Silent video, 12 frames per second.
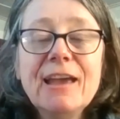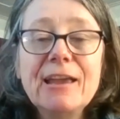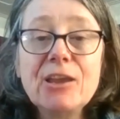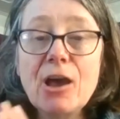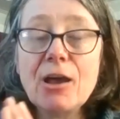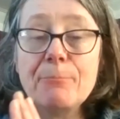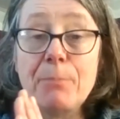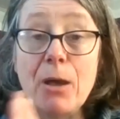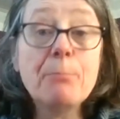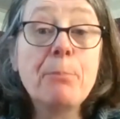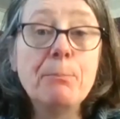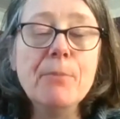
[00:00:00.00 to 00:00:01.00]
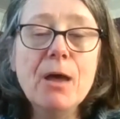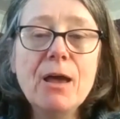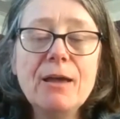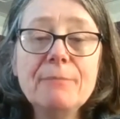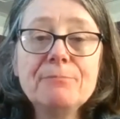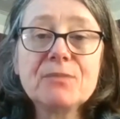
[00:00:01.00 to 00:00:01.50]
a,
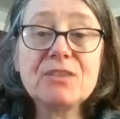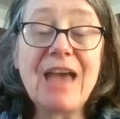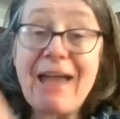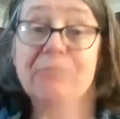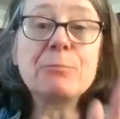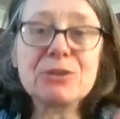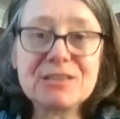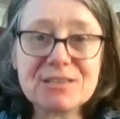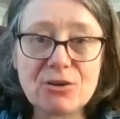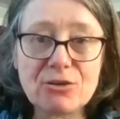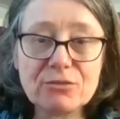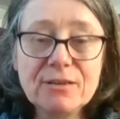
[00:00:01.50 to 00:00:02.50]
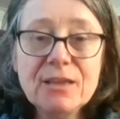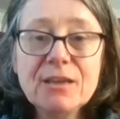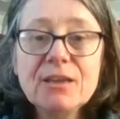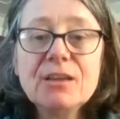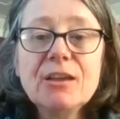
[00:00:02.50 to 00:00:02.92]
um, that everybody's on.